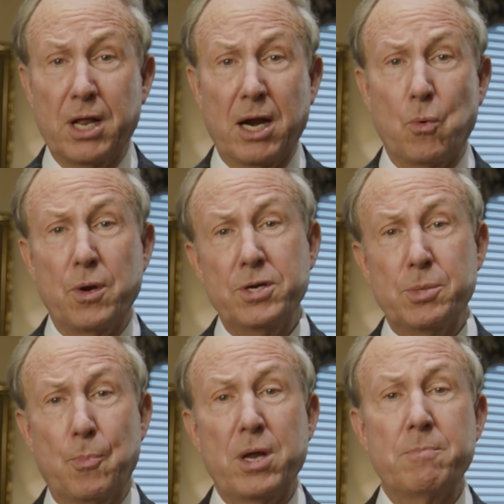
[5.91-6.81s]
that I wanted to
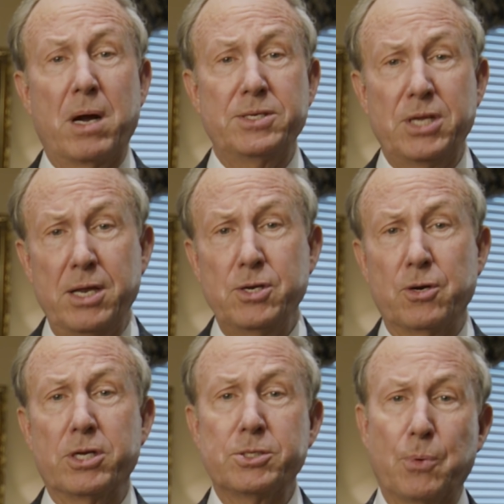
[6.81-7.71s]
bring my
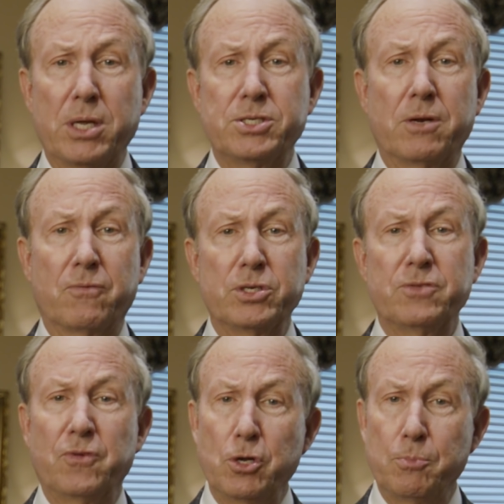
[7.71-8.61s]
tenure as president of
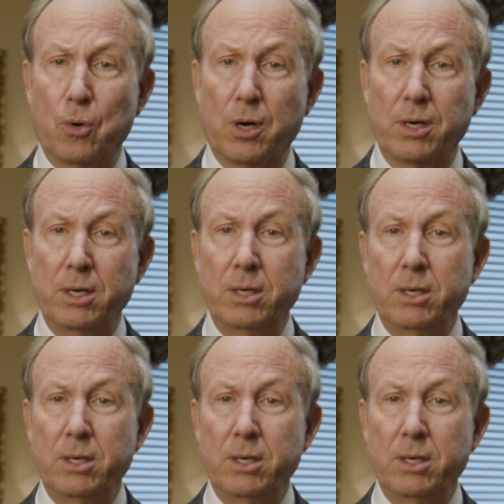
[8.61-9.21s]
Christopher Newport